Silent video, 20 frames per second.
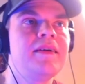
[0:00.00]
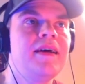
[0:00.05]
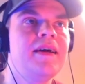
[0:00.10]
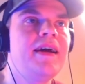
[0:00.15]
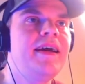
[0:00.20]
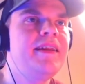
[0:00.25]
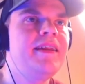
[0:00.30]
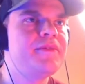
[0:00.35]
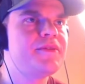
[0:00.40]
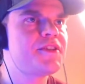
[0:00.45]

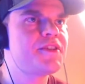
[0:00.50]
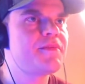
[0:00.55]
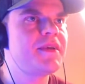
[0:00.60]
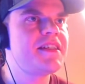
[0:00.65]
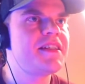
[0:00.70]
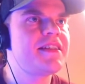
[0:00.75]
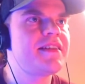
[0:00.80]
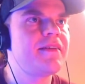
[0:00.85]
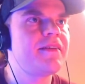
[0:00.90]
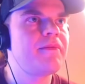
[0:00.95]
I need to
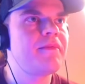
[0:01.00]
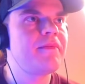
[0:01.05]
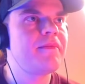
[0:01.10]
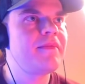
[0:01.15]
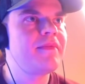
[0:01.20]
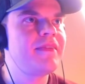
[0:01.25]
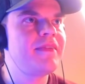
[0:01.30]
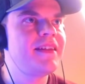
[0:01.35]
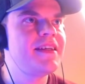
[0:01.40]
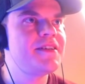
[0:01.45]
switch the
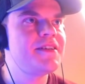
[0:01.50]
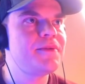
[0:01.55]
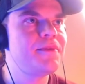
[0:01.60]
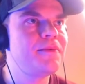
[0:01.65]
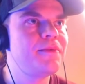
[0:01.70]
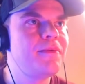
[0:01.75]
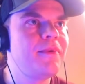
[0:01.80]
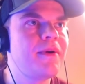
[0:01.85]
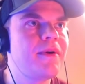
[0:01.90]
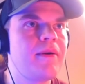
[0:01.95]
these two
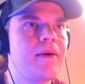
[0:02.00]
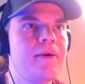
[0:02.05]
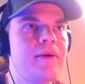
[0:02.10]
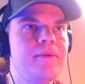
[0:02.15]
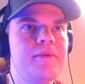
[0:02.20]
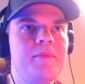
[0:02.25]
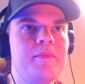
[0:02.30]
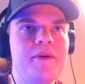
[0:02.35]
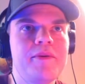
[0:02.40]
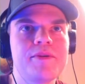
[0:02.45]

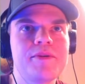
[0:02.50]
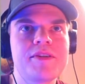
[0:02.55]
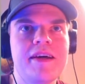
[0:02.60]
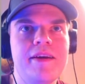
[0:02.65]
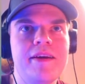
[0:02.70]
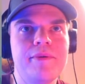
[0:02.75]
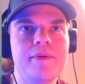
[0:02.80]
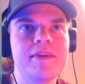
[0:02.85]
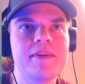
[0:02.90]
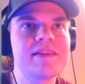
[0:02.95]
around, because I
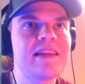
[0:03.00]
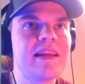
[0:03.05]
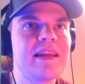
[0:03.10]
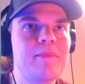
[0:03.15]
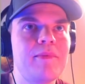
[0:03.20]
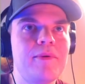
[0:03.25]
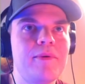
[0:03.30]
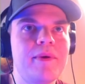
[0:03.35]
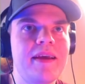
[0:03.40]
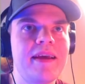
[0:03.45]
noticed that
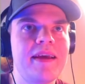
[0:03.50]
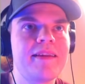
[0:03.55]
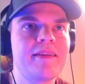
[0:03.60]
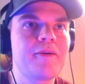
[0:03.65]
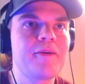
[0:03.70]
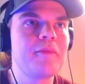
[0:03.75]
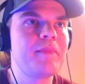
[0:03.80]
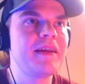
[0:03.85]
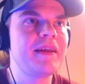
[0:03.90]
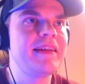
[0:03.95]
I'm looking at a
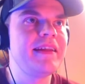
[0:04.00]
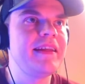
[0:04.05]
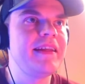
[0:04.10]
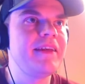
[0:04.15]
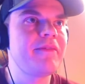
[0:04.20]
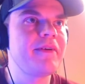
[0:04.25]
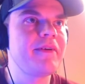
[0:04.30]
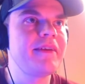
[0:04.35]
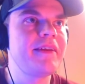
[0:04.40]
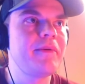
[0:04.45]
completely
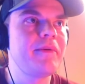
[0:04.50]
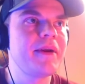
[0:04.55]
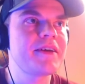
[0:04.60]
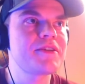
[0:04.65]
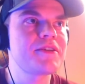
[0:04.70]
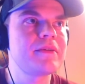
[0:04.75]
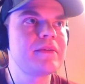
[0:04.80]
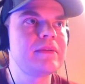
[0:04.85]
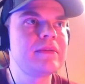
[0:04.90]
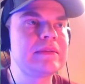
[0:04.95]
different
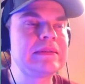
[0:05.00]
direction.